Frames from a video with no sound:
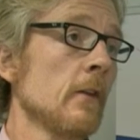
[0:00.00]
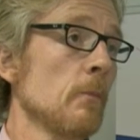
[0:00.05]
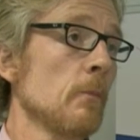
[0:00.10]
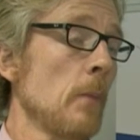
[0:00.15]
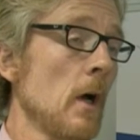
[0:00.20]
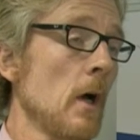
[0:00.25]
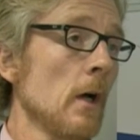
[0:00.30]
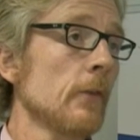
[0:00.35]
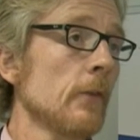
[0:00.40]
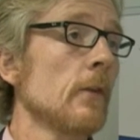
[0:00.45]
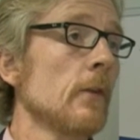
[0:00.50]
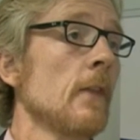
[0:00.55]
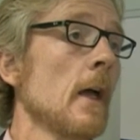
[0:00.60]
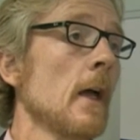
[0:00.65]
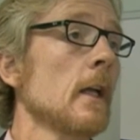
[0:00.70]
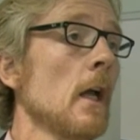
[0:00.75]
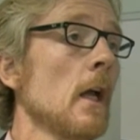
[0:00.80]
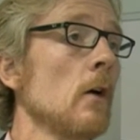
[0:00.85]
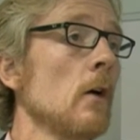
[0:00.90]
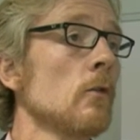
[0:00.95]
It's part of
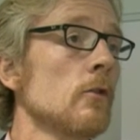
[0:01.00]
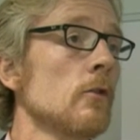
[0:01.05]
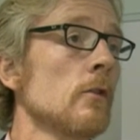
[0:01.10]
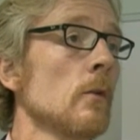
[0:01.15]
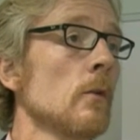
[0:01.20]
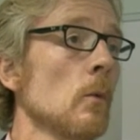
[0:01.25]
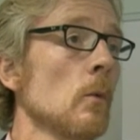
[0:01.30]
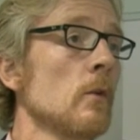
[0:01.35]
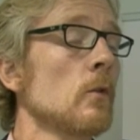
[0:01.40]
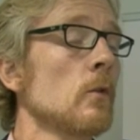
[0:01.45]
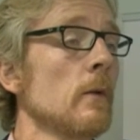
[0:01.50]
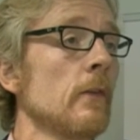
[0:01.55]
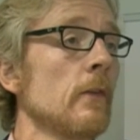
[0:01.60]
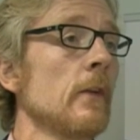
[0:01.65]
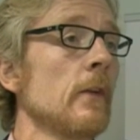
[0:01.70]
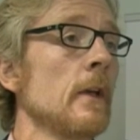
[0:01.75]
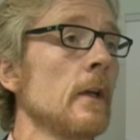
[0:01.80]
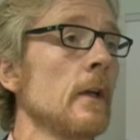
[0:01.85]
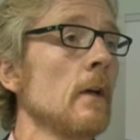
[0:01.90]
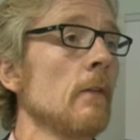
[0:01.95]
their culture, which we've
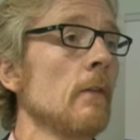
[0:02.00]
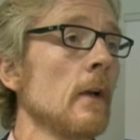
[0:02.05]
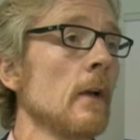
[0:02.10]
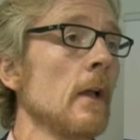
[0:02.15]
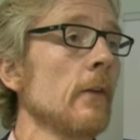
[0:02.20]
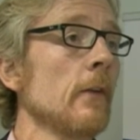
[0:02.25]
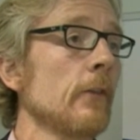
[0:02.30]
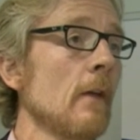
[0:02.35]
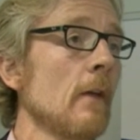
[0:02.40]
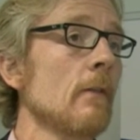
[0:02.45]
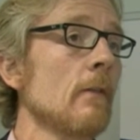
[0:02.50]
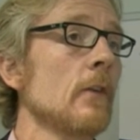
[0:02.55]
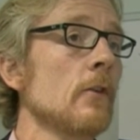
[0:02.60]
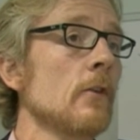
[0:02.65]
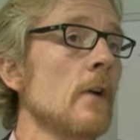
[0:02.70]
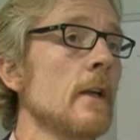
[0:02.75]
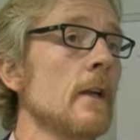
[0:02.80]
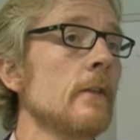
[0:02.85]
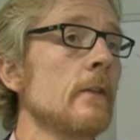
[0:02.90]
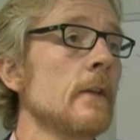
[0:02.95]
seen over the last
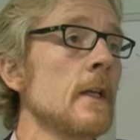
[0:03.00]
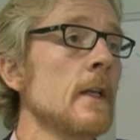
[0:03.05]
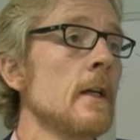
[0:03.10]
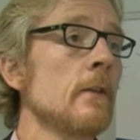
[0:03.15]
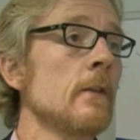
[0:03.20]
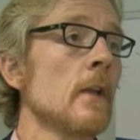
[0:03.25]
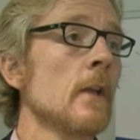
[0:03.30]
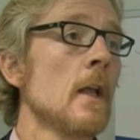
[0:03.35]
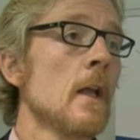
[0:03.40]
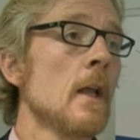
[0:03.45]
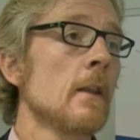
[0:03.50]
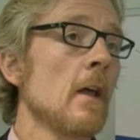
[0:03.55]
70 or 80 years.